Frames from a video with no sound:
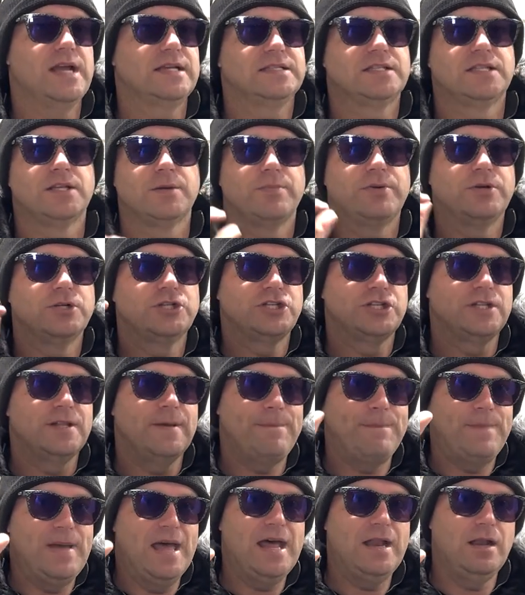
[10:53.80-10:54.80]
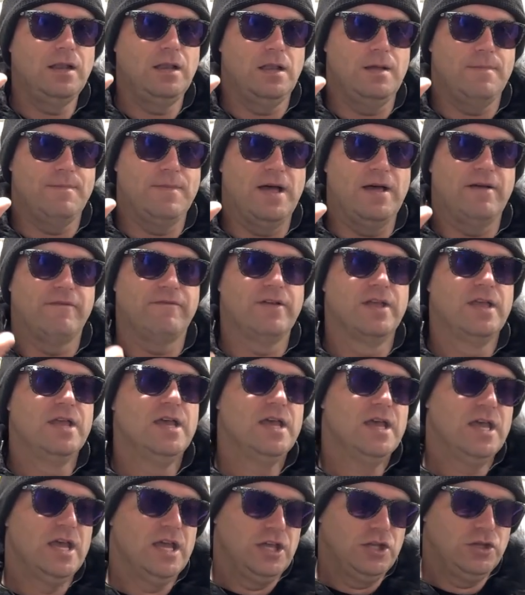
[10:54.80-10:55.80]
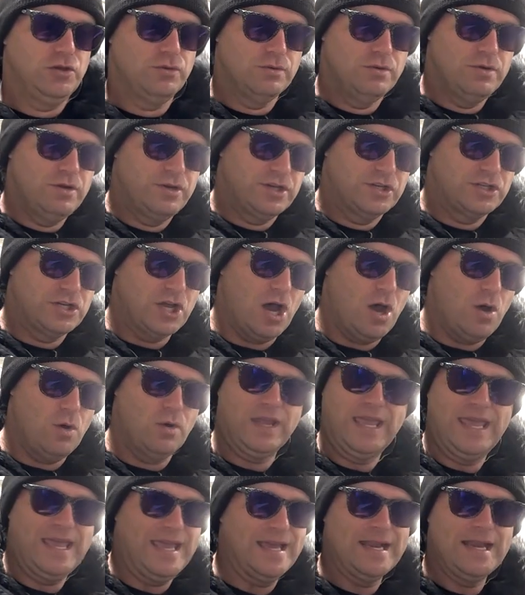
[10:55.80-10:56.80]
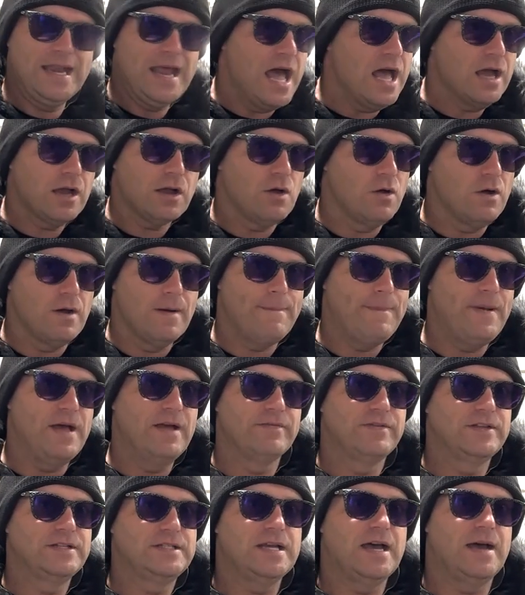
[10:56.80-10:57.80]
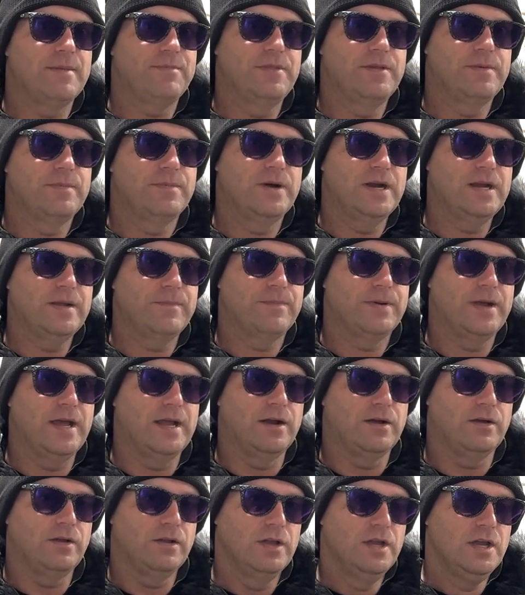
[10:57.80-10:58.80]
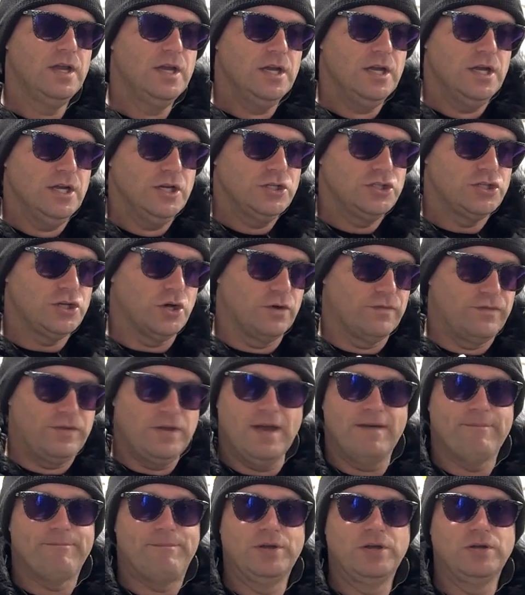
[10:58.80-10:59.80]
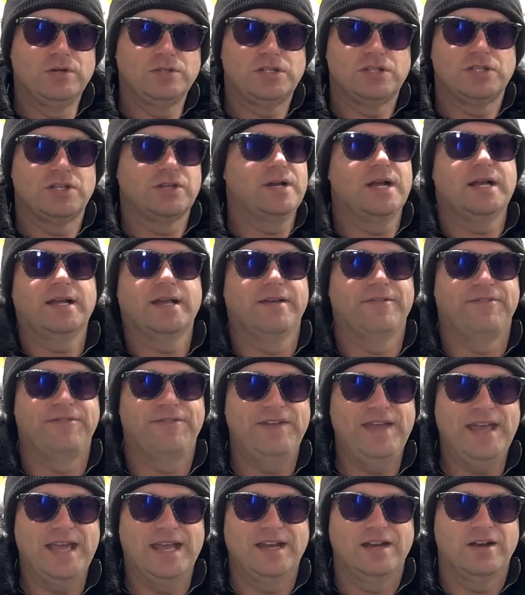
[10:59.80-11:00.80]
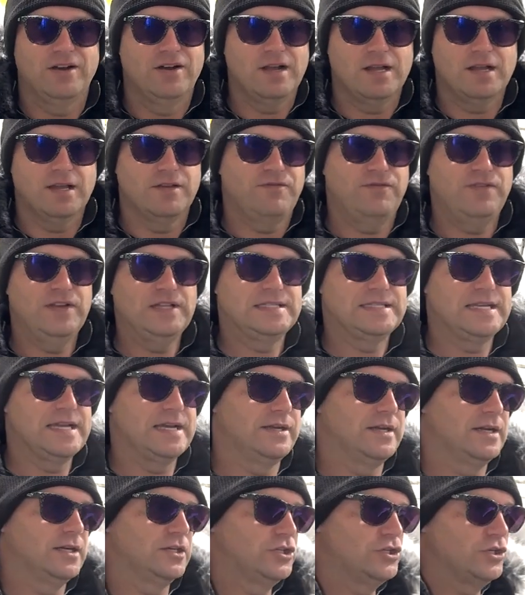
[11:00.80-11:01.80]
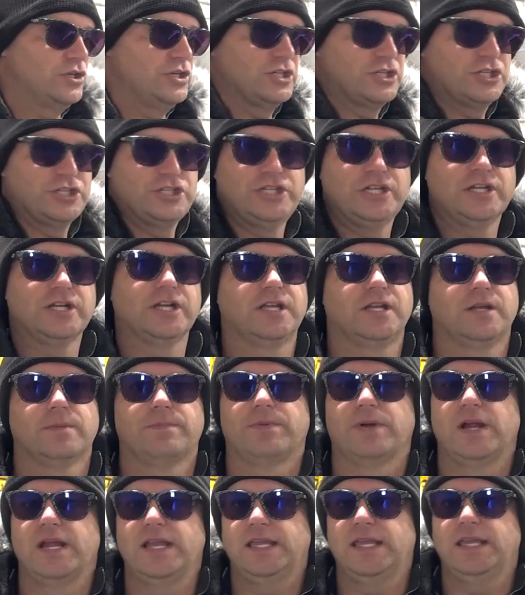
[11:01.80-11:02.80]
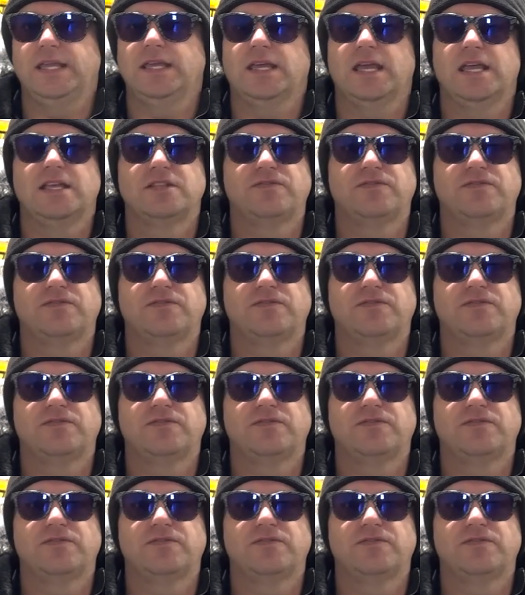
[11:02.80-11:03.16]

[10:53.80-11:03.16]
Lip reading: they're pushing the pedal above. Your toe cannot go above the top of the brake pedal. So if you have boots, they're not gonna fit. They're not gonna fit down there. So you're steering, you're braking,